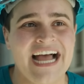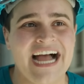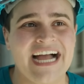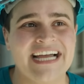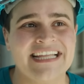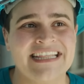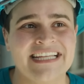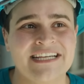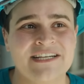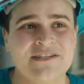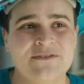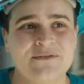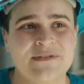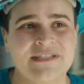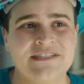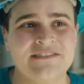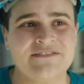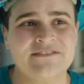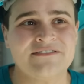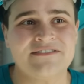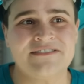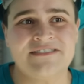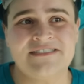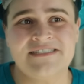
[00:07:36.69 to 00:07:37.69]
I think
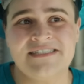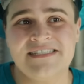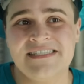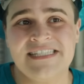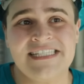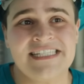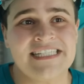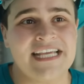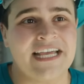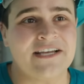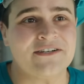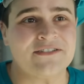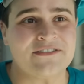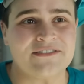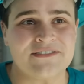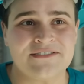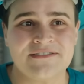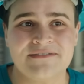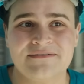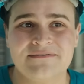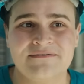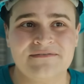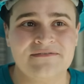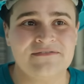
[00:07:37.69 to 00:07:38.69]
we've
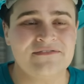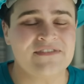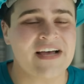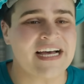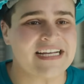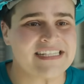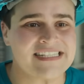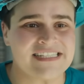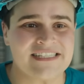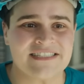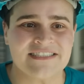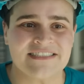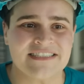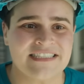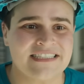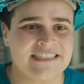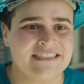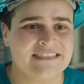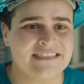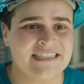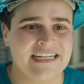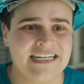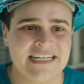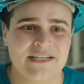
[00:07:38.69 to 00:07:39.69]
scaled faster
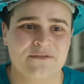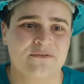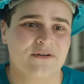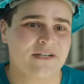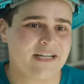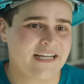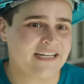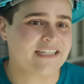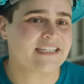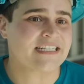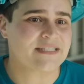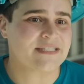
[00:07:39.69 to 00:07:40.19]
than anyone had